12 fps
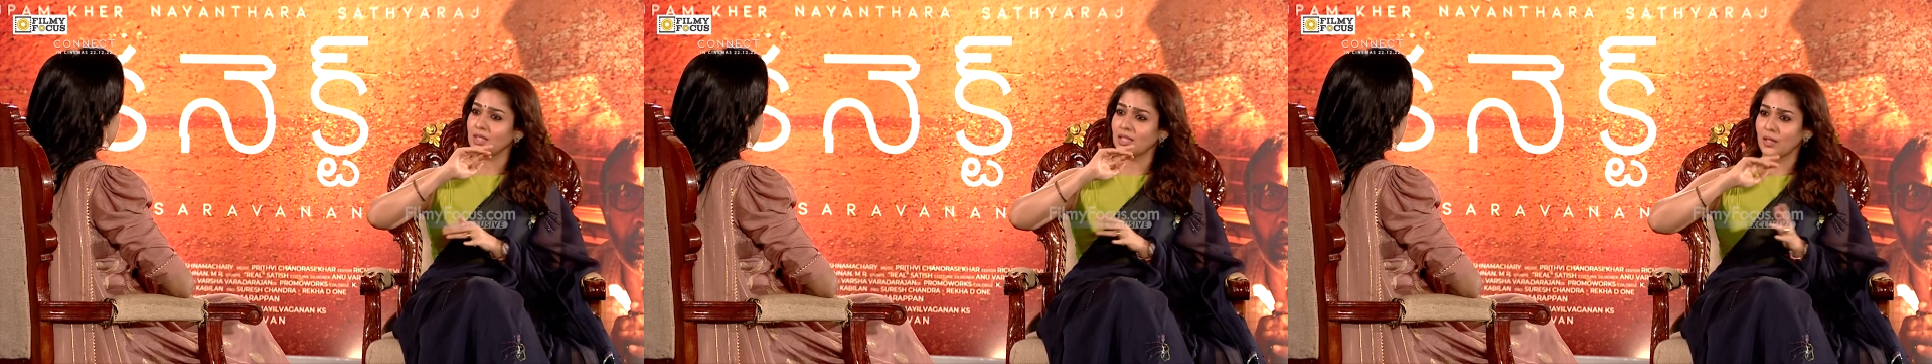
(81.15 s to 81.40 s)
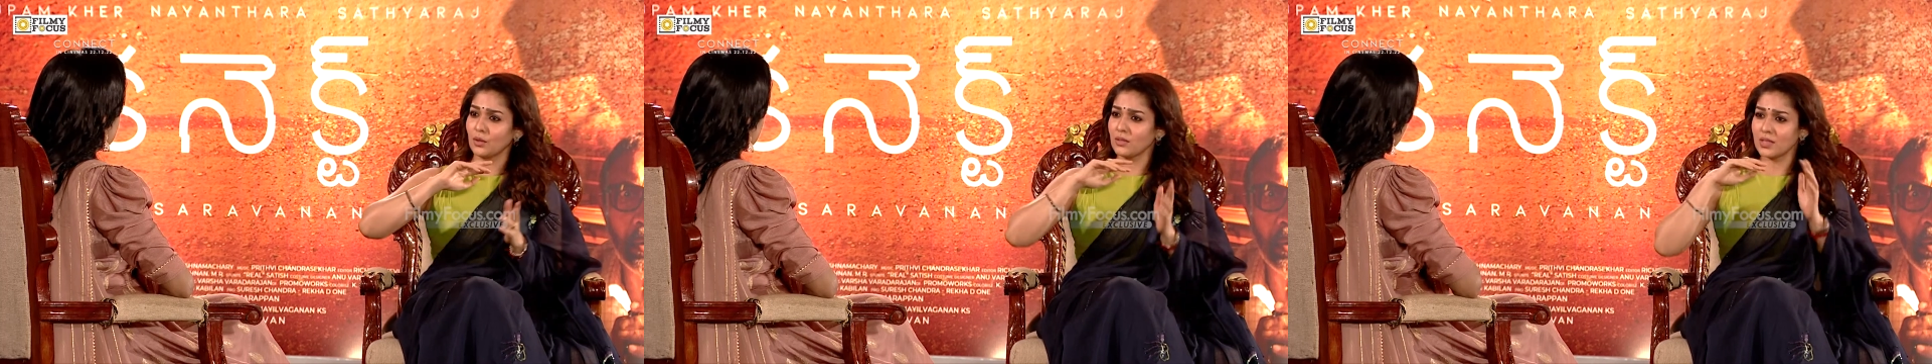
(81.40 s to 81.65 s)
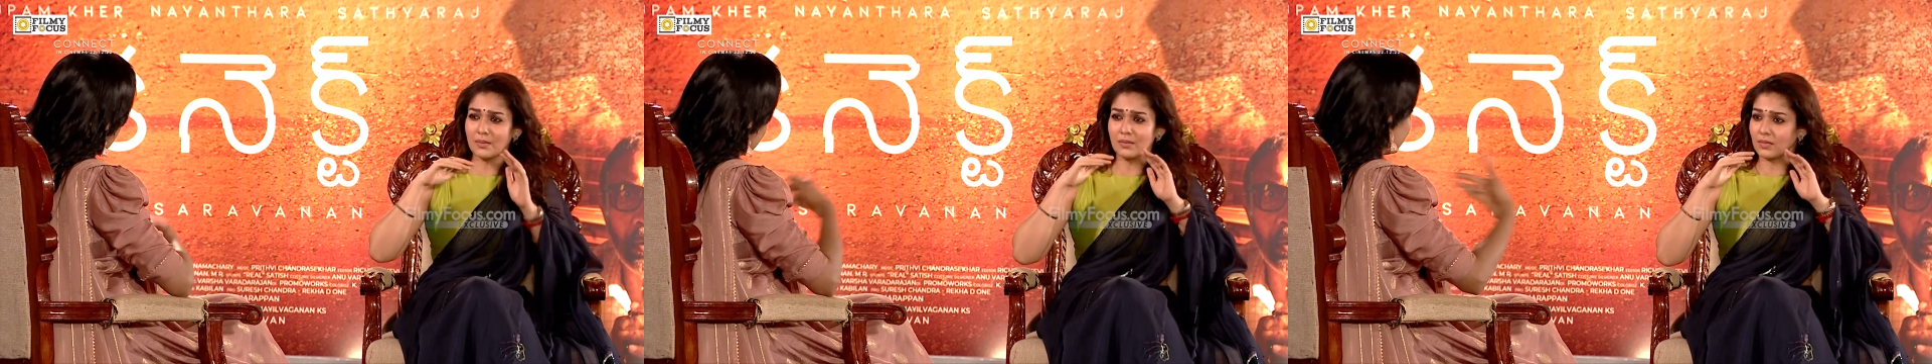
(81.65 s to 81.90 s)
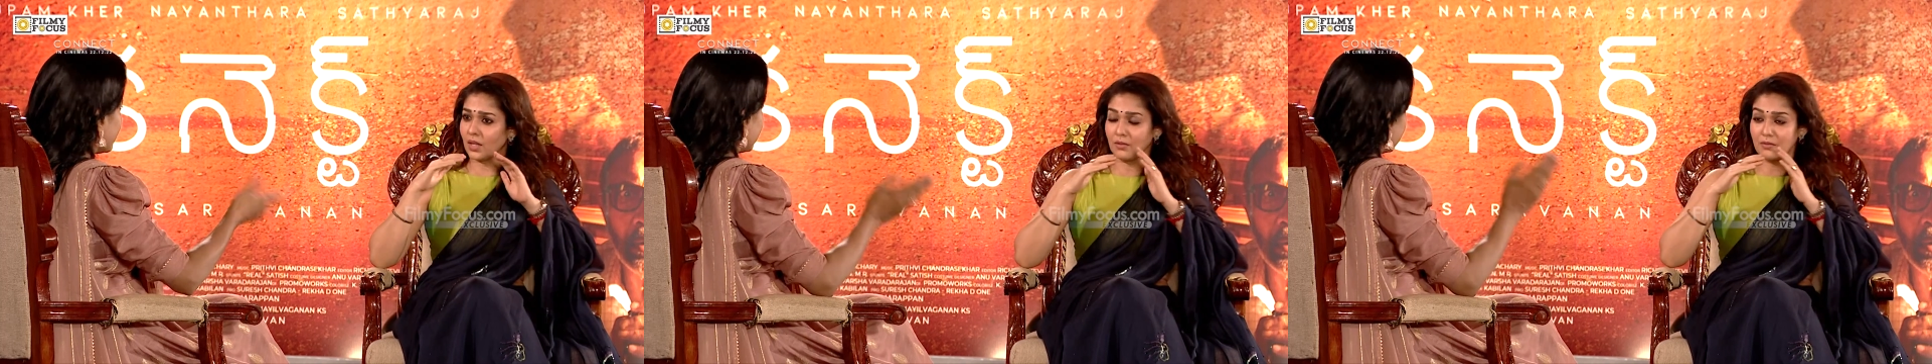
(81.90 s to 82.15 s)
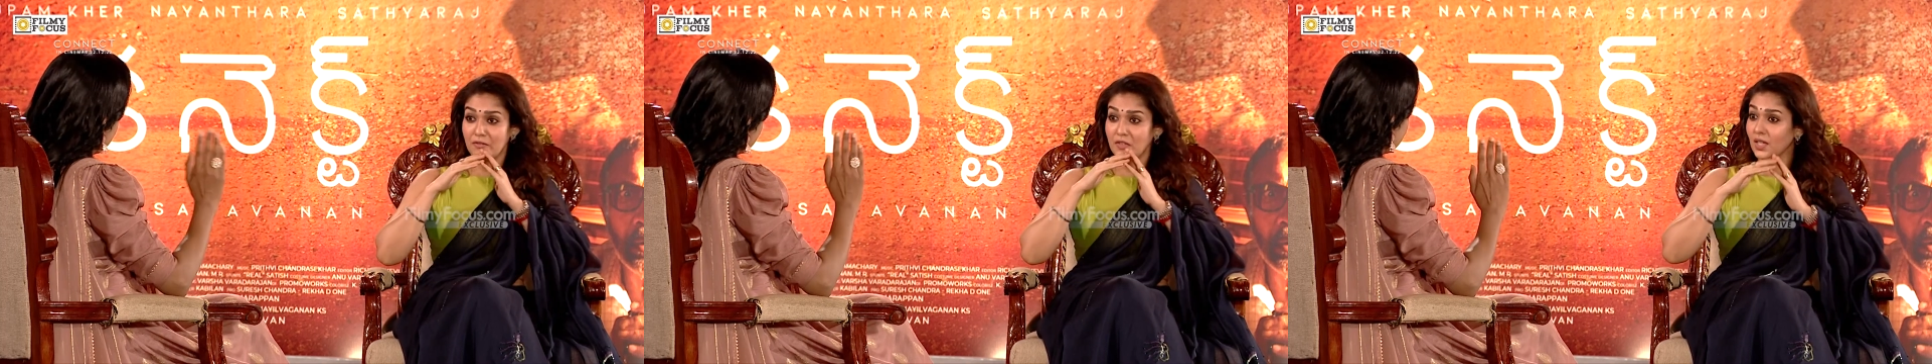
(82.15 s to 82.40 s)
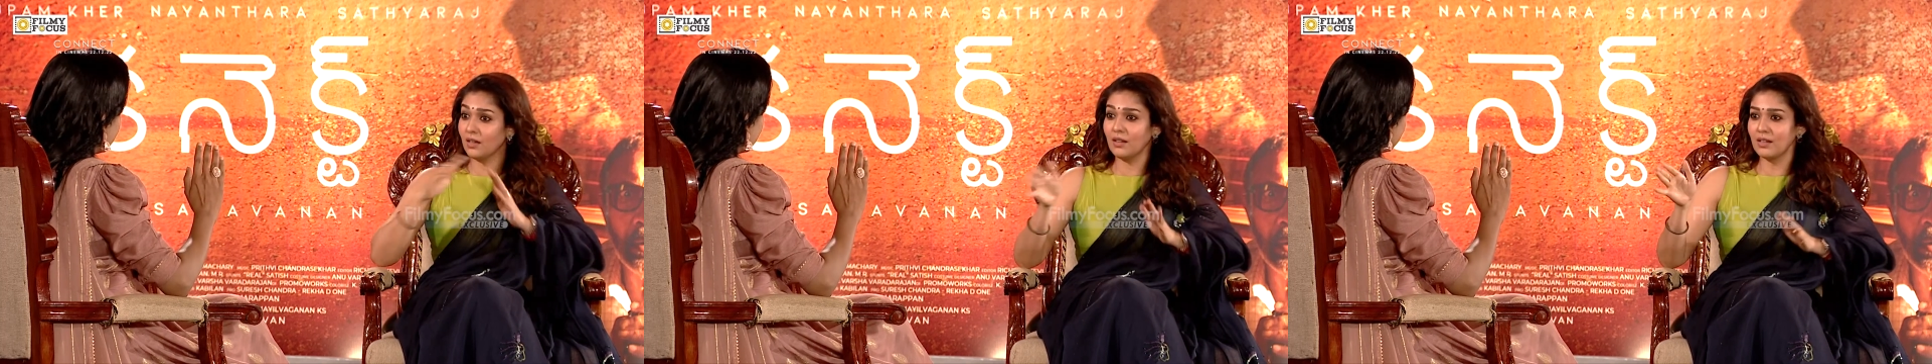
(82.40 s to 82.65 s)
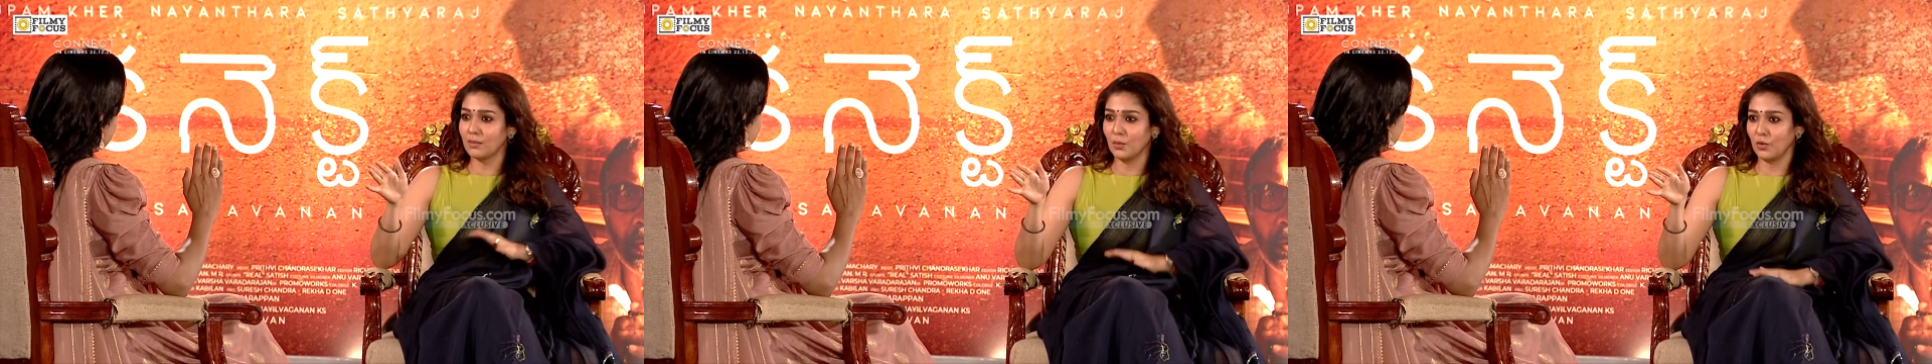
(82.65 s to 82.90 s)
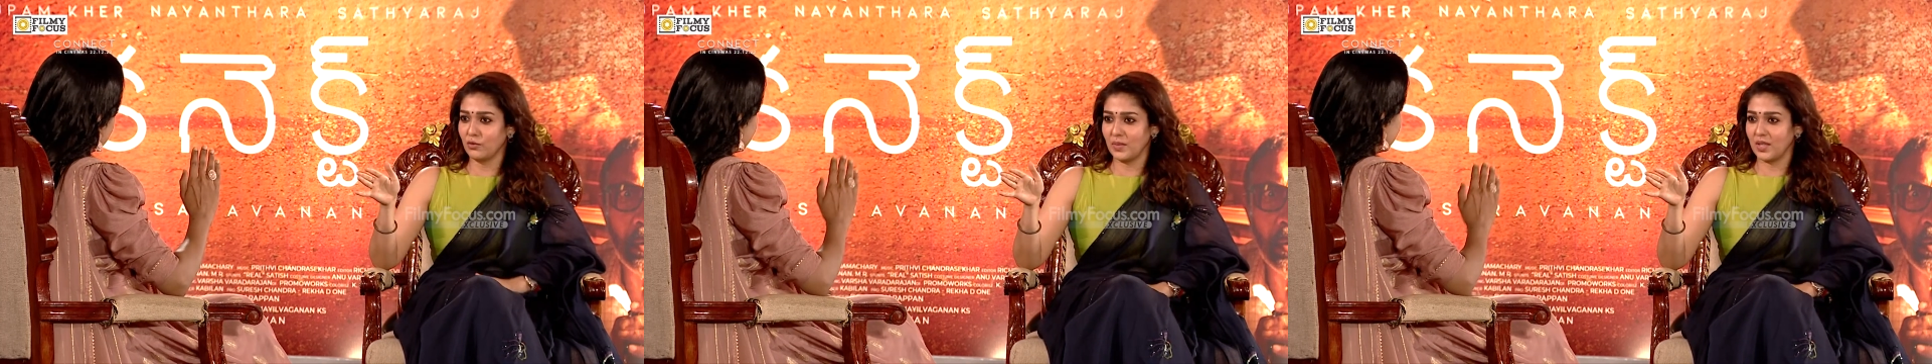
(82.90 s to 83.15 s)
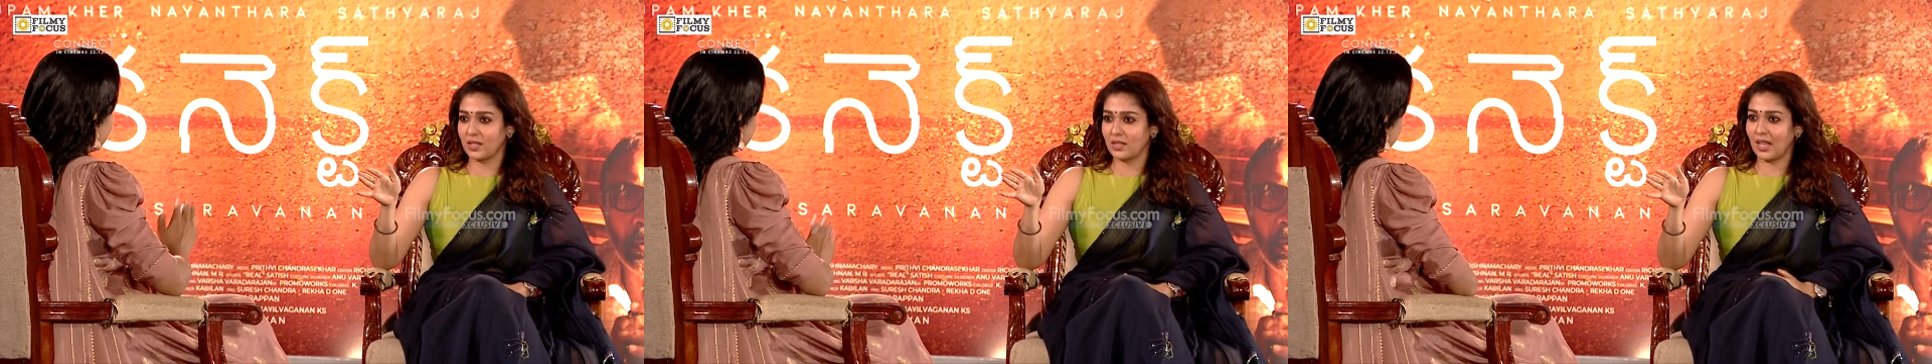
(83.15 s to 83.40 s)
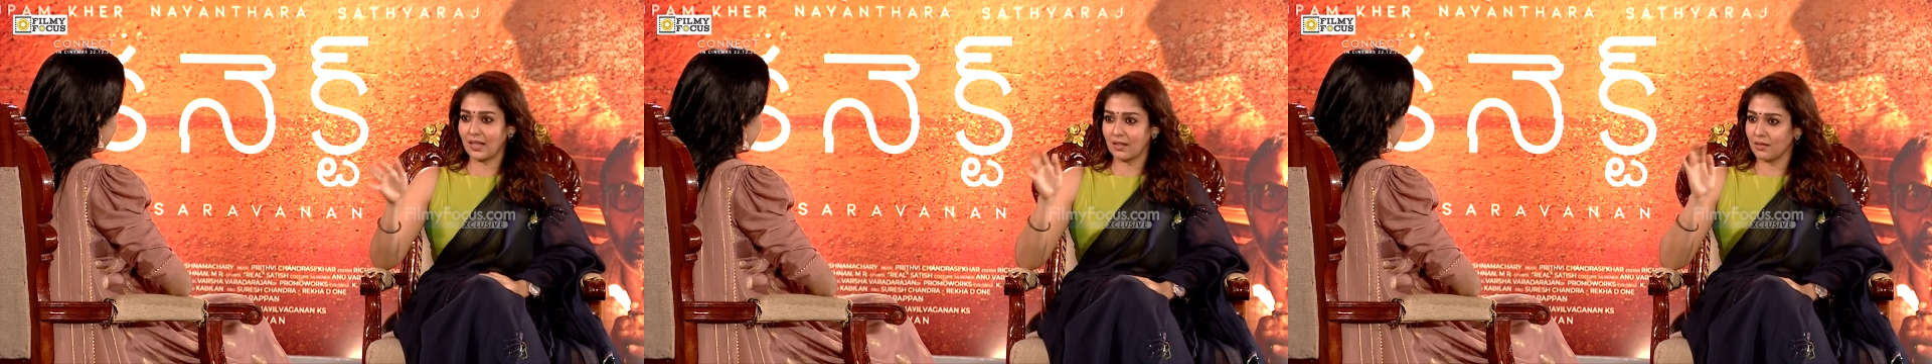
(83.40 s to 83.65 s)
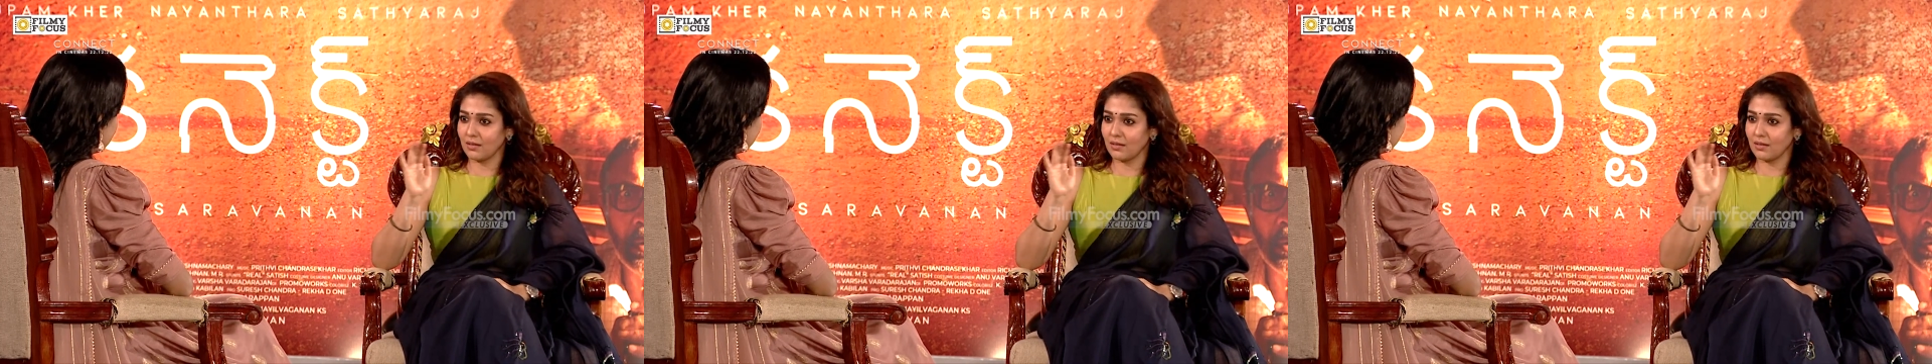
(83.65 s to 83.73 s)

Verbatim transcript: you know, some weird movement that